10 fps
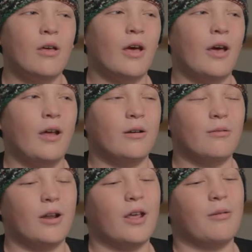And
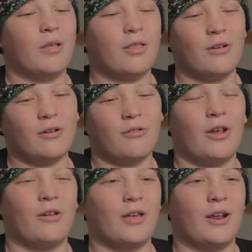when I had my
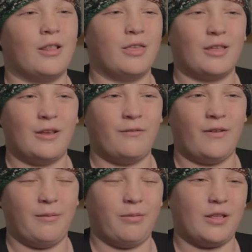surgery, I only had
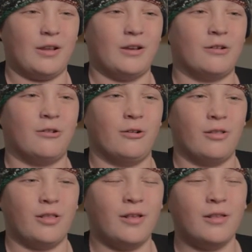65%
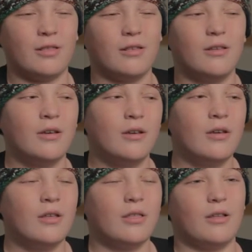necrosis.
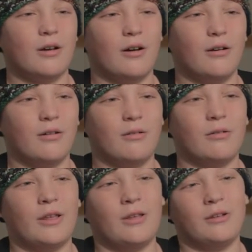So
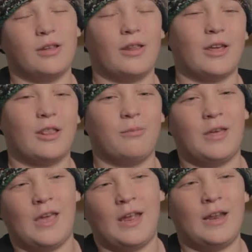they usually like it to
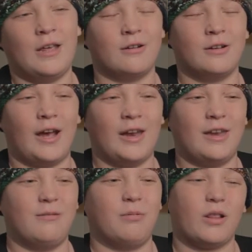be 80 or
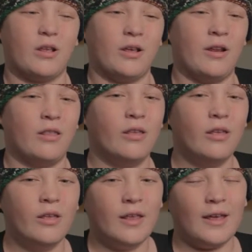90%.
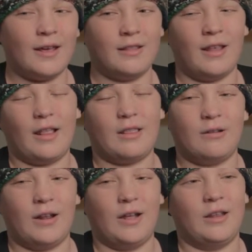And that's
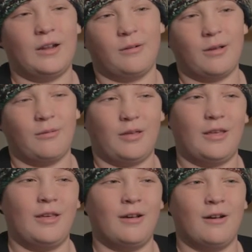when I ended up coming
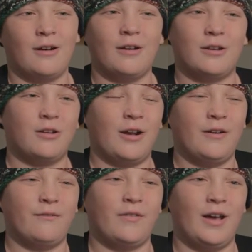here to try
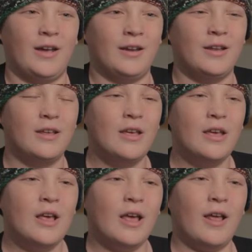to find
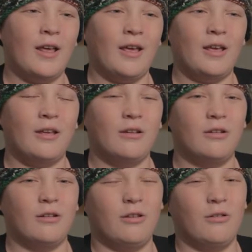a
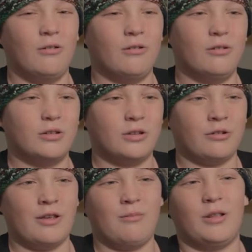new
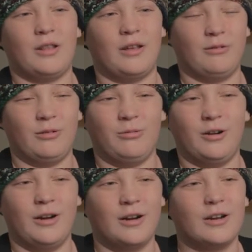treatment that would
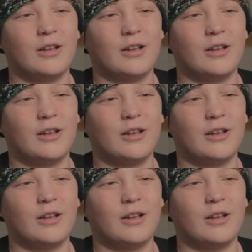work.